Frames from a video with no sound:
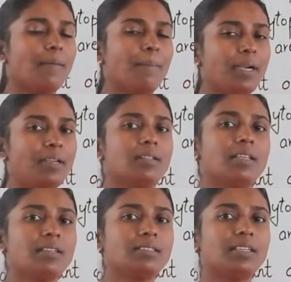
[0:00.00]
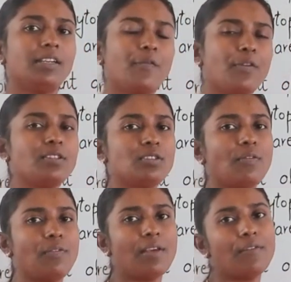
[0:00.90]
But there is a difference
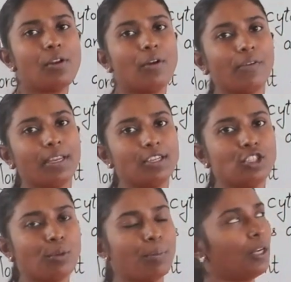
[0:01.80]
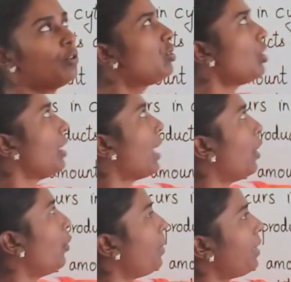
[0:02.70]
of level of energy produced in
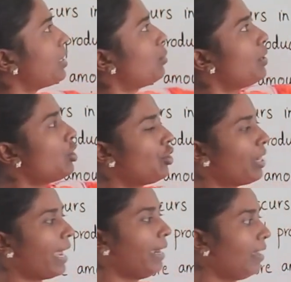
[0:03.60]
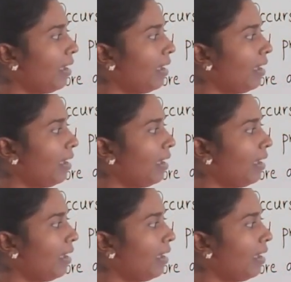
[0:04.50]
aerobic respiration and